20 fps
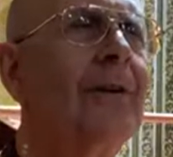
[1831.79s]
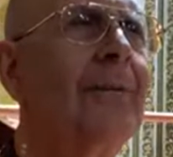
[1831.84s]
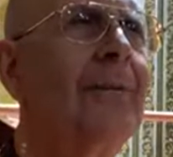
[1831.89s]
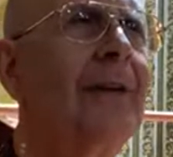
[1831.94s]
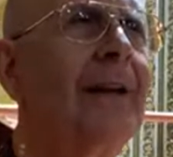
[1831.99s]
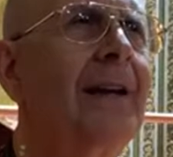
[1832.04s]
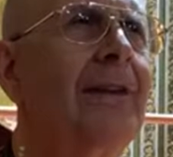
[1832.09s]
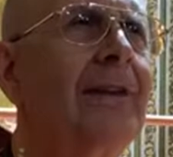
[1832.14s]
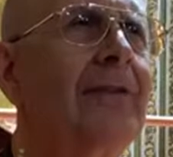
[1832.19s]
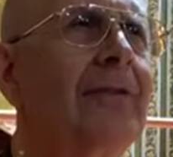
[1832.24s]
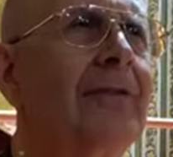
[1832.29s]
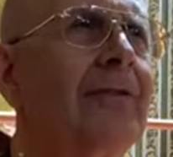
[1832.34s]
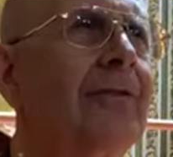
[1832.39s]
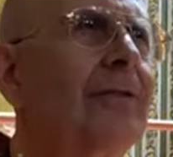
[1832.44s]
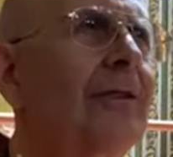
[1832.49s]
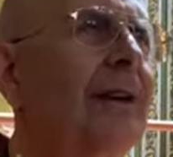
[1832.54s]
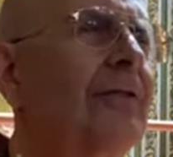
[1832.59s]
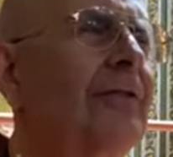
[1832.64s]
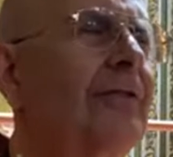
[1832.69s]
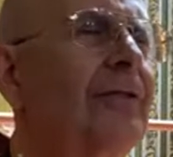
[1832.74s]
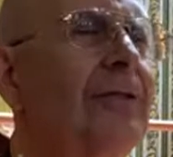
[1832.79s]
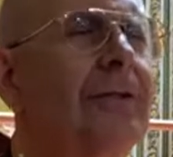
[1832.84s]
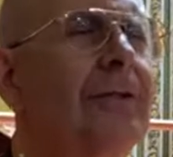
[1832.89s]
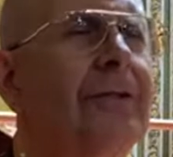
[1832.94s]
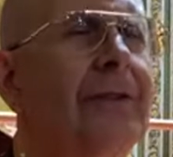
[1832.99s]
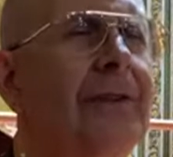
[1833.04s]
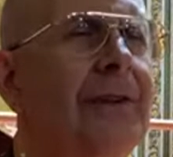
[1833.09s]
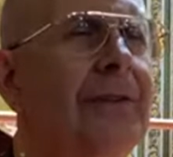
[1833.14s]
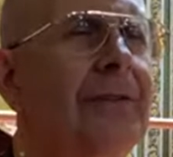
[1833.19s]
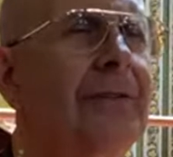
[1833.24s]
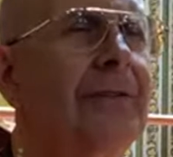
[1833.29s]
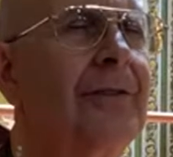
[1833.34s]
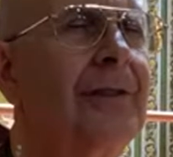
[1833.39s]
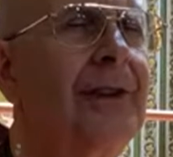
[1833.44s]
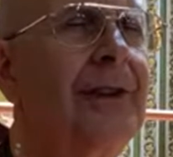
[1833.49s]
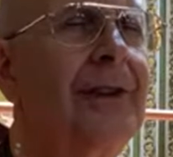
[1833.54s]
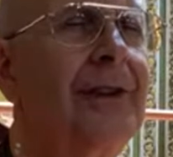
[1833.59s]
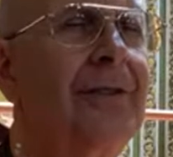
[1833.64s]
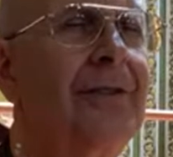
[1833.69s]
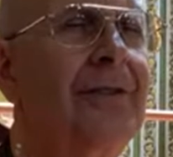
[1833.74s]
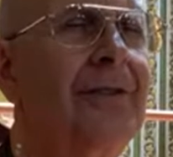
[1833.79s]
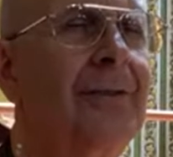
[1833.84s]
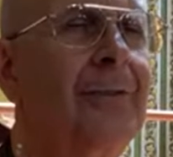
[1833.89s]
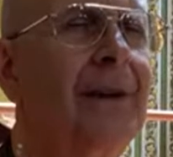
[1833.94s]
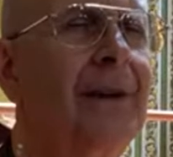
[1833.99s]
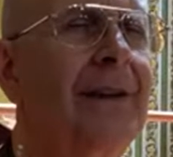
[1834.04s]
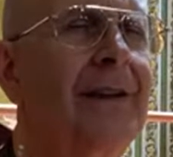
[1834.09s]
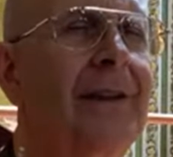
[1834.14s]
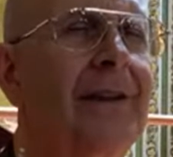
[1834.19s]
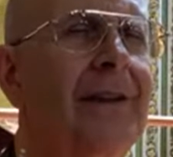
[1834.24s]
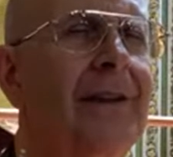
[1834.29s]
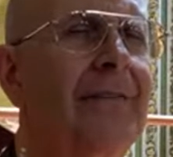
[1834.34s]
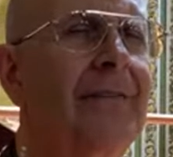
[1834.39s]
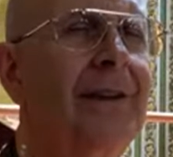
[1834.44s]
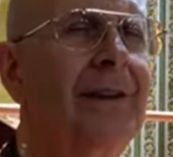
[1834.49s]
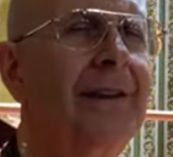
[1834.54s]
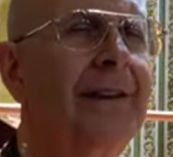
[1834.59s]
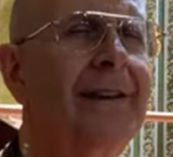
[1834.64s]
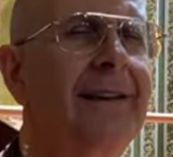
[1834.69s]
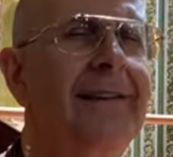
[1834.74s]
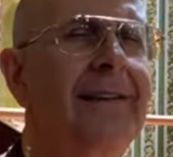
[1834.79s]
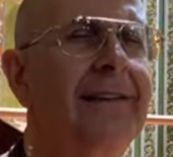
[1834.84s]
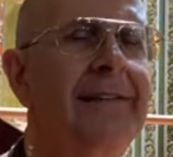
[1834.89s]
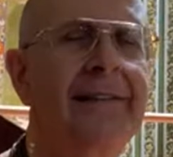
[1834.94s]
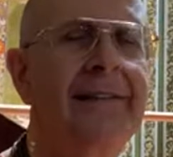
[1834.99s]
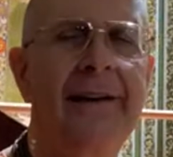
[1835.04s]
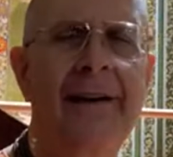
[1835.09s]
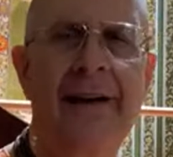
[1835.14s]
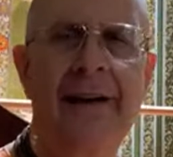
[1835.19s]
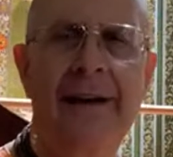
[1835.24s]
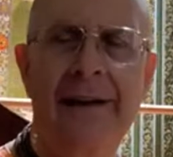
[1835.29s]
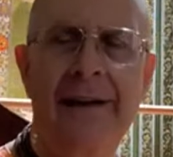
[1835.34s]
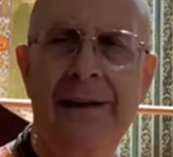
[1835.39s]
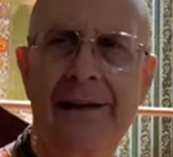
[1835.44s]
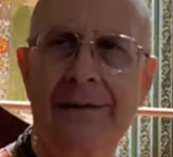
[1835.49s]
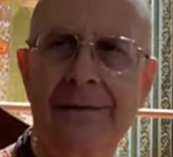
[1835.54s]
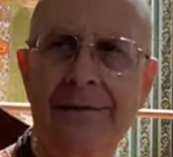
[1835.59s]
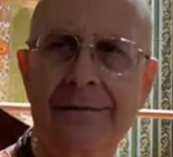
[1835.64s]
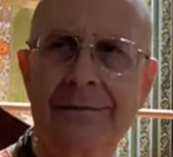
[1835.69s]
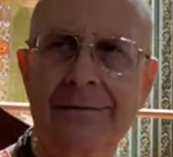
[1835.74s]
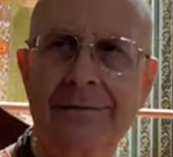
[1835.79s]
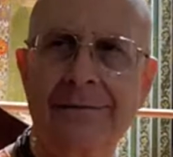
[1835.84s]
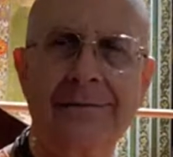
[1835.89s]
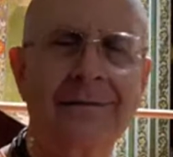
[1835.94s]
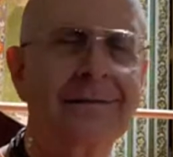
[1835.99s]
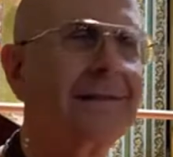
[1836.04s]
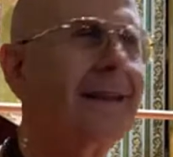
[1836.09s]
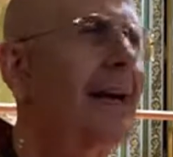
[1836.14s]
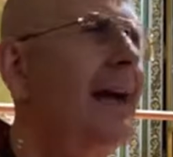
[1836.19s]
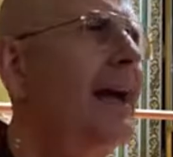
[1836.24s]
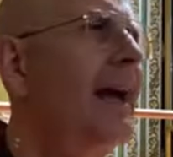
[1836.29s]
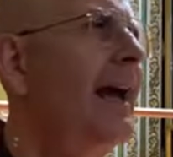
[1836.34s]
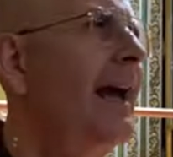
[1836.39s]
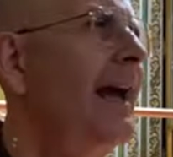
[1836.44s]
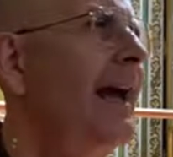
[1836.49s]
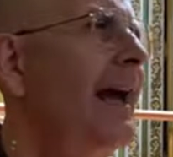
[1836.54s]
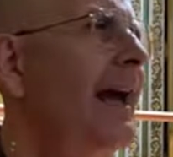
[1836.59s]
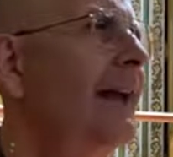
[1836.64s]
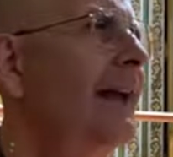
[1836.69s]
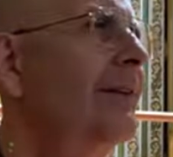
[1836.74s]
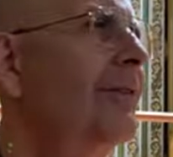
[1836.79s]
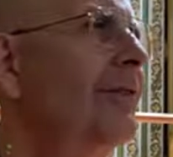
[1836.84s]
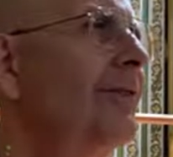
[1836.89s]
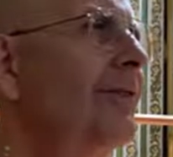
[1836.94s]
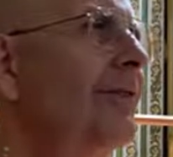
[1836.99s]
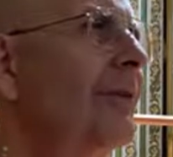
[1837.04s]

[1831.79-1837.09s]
heard from his servants that this Mandavya didn't die. And